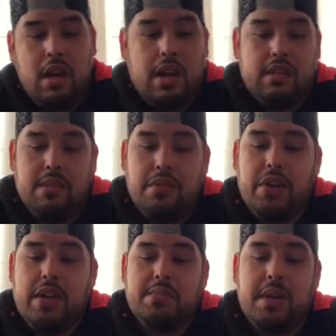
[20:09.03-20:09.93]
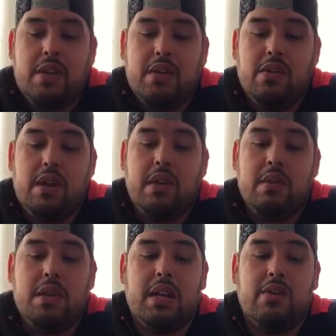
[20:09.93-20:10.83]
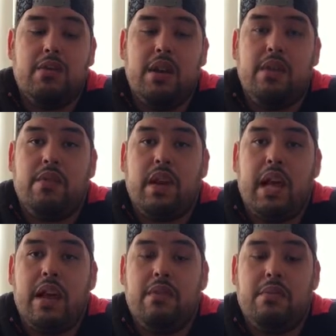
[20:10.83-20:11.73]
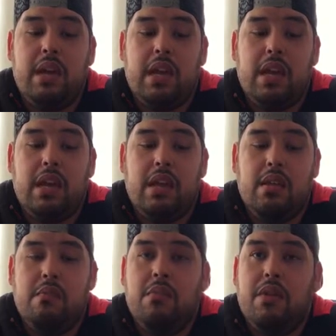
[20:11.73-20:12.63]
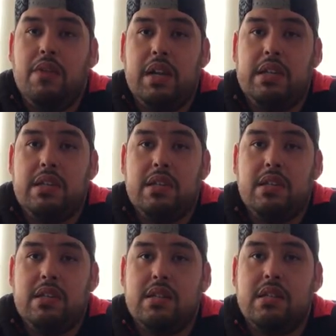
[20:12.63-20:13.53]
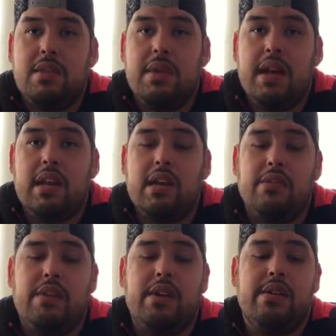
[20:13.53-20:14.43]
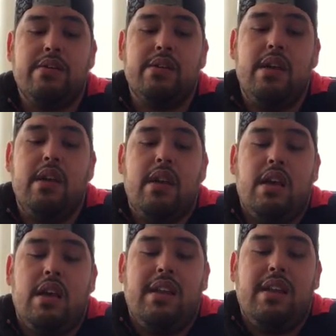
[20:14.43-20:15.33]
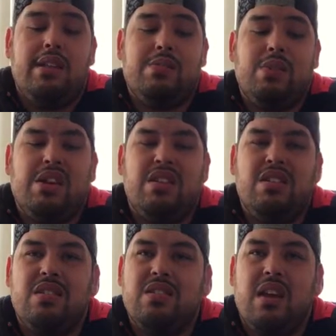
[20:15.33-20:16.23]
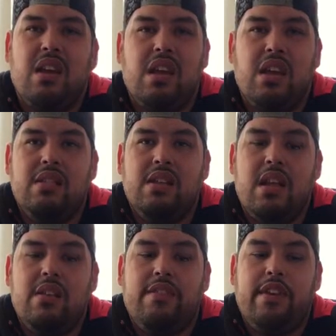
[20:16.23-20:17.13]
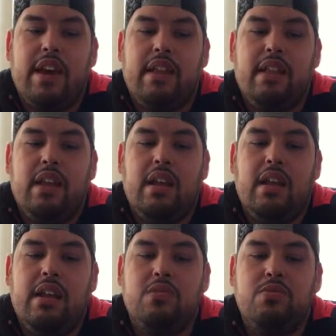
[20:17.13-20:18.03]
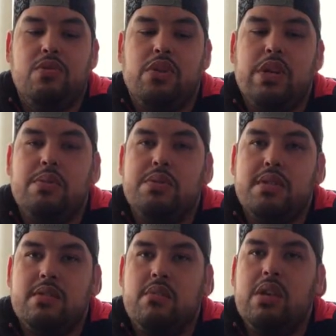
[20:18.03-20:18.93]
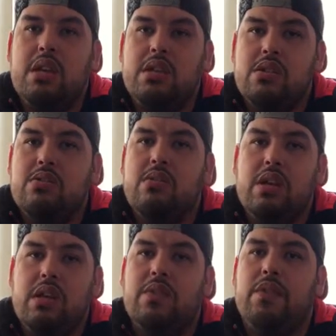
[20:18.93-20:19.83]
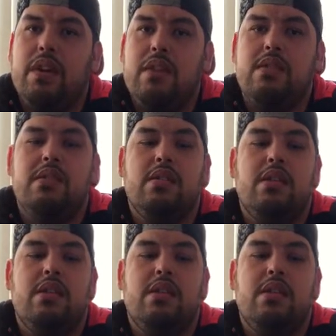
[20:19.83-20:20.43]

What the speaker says: As some of you guys might know, I am getting rid of a lot of my Marvel Legends cinematic figures, and it's because I can't stand the fact that Hasbro keeps reissuing figures.